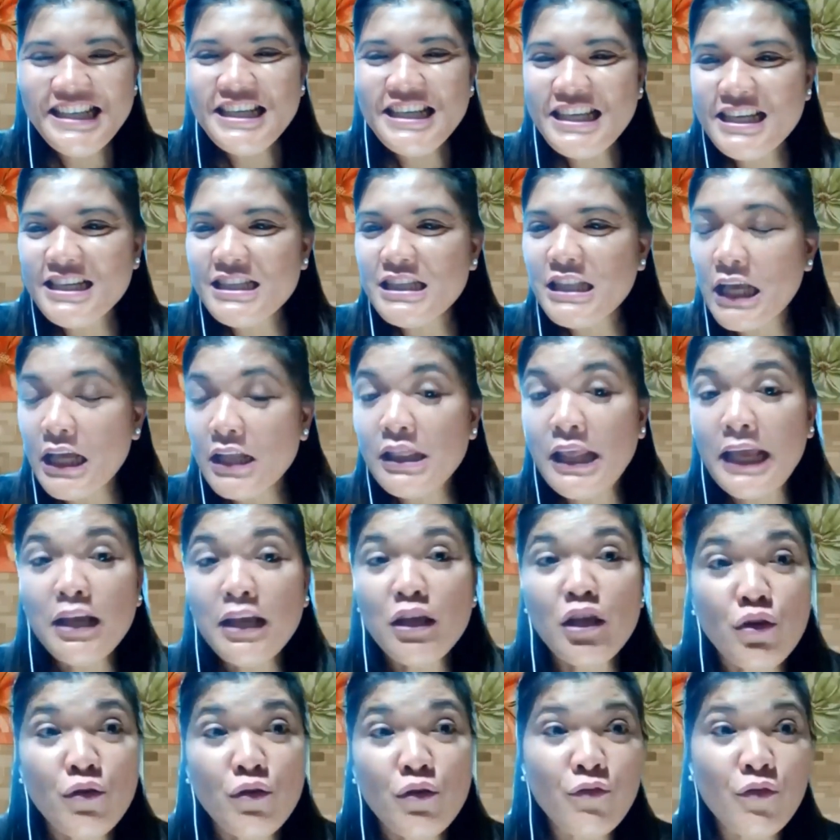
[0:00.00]
Yeah,
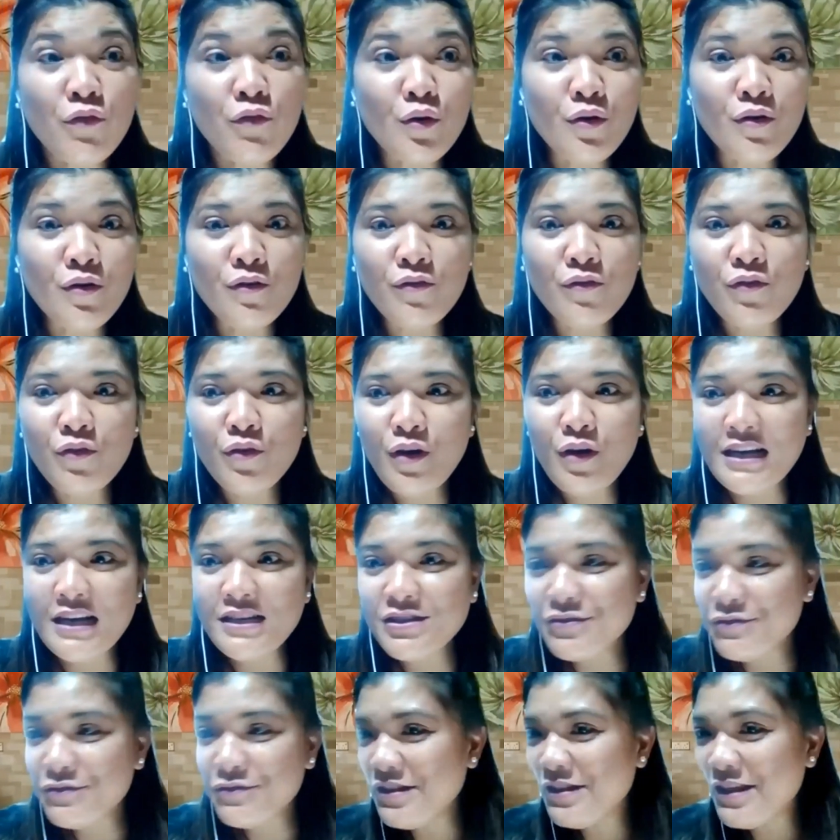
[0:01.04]
thank you for
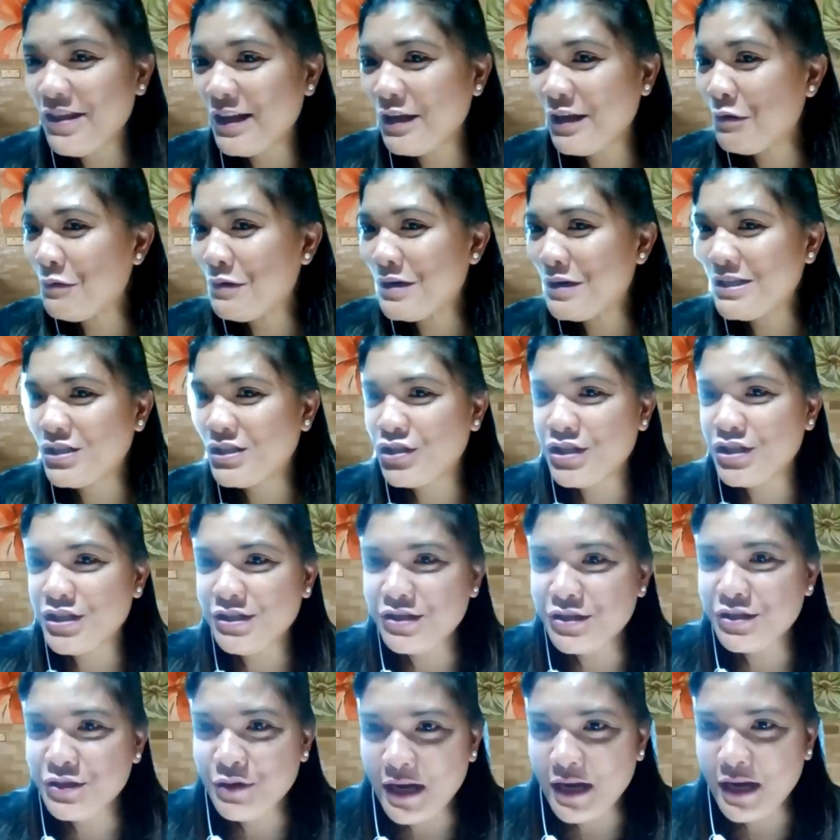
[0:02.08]
answering that question.
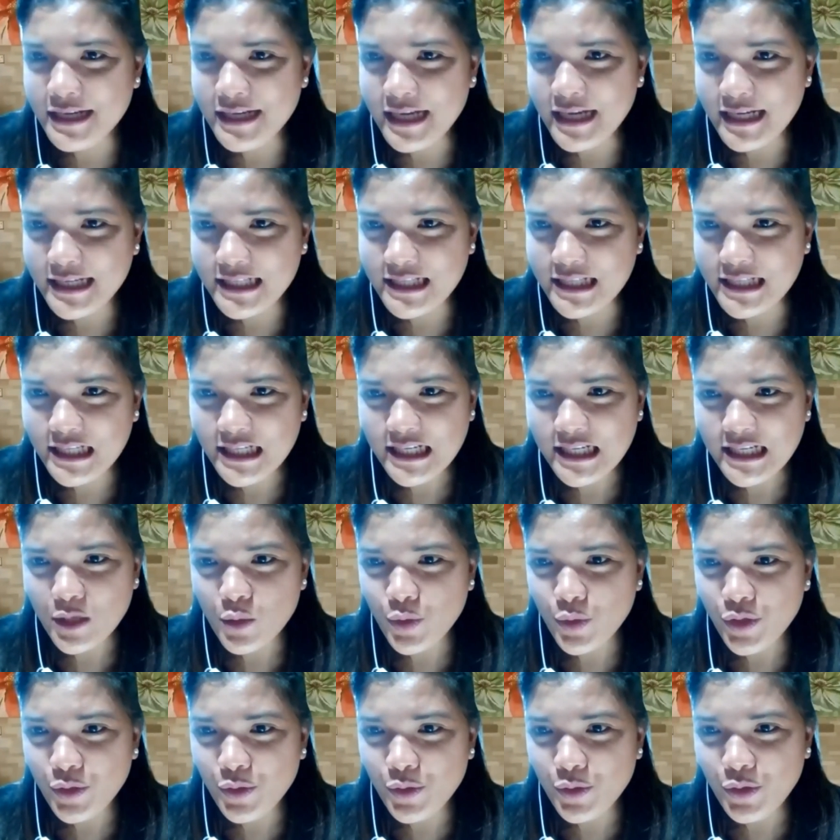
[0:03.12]
So I see that
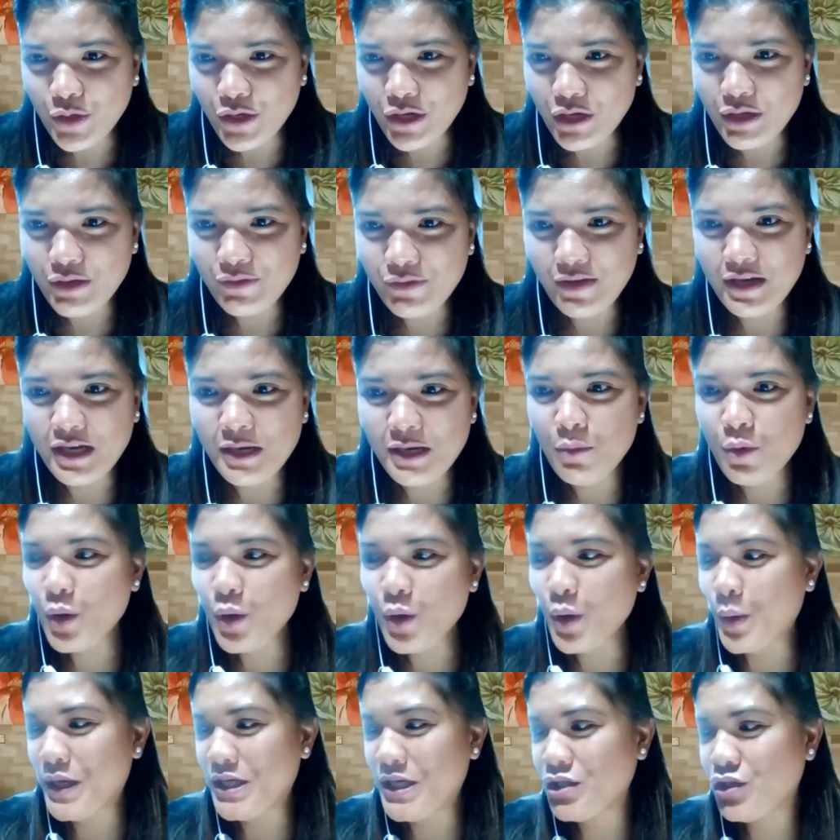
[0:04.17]
we do not have any more
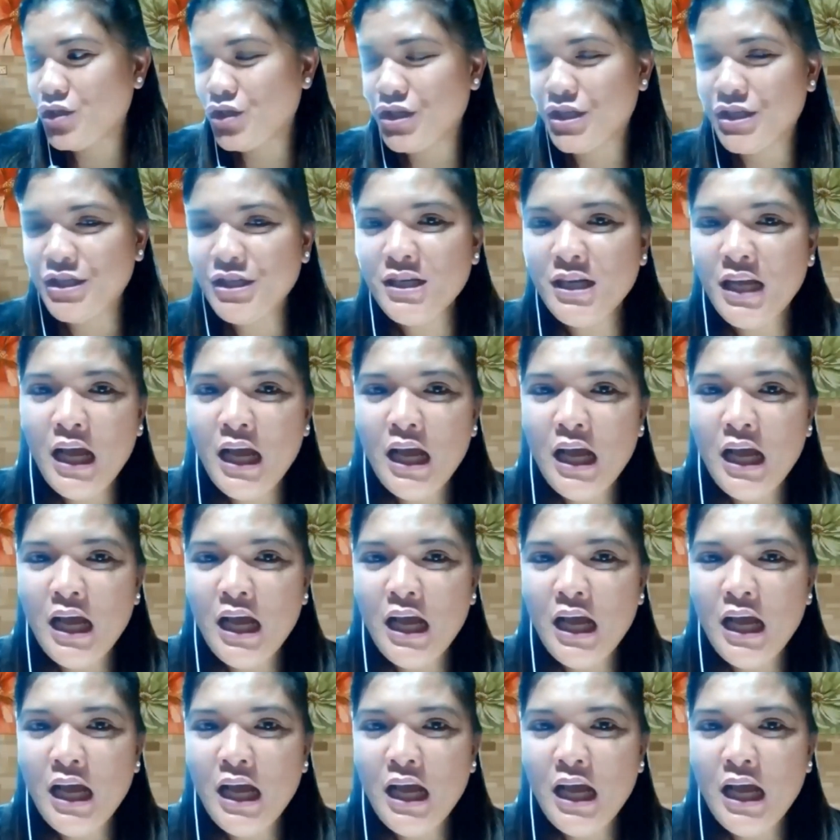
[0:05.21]
questions.